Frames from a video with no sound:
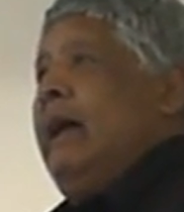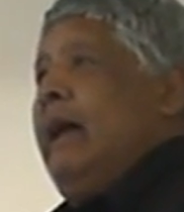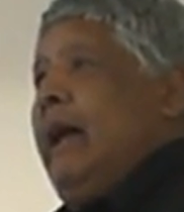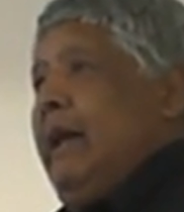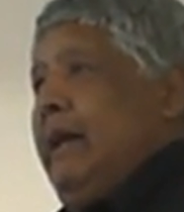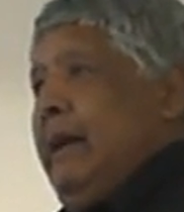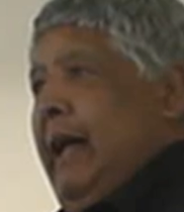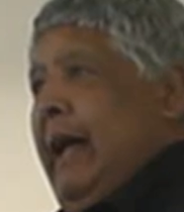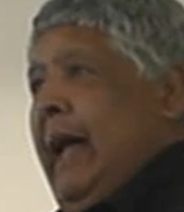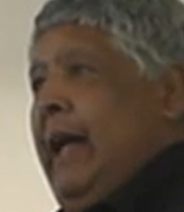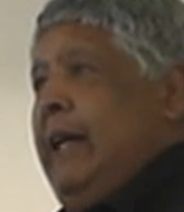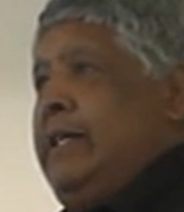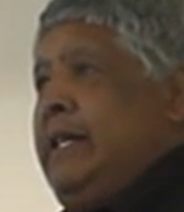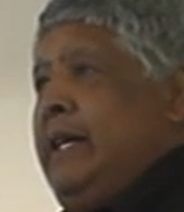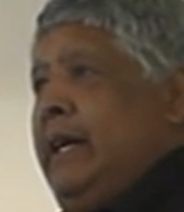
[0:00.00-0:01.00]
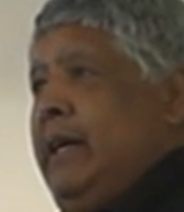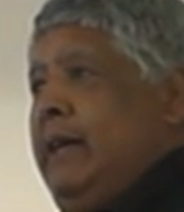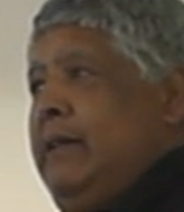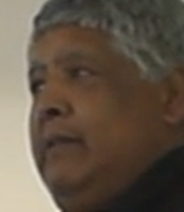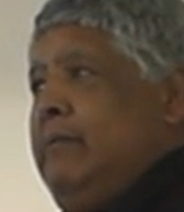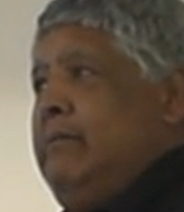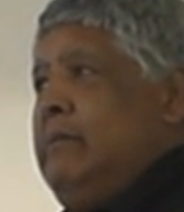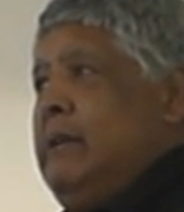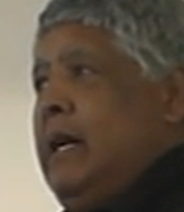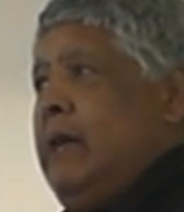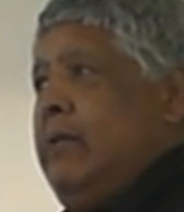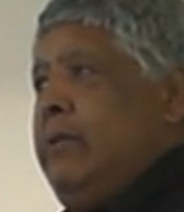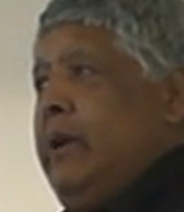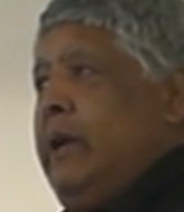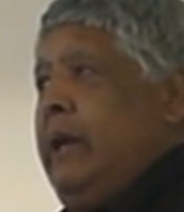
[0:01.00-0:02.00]
in
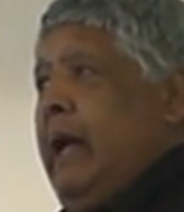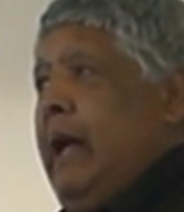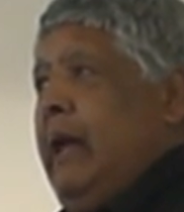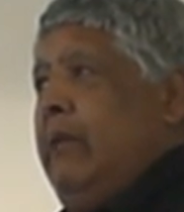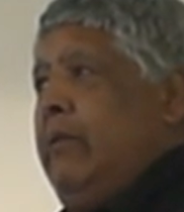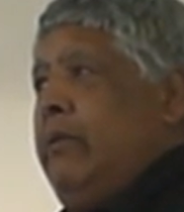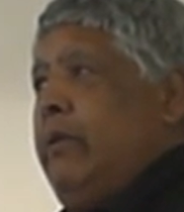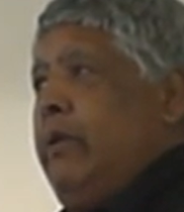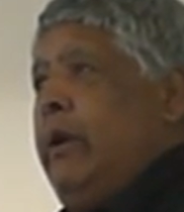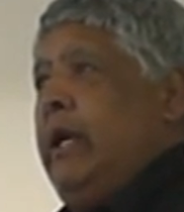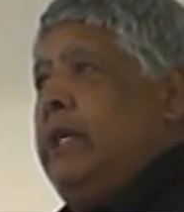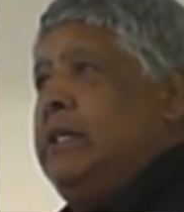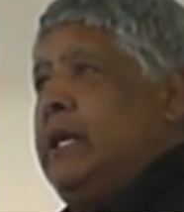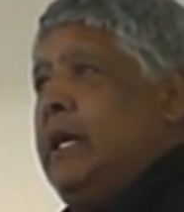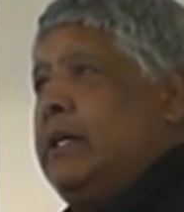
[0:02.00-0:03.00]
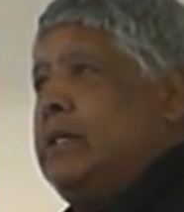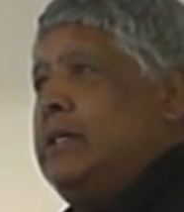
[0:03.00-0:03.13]
1836,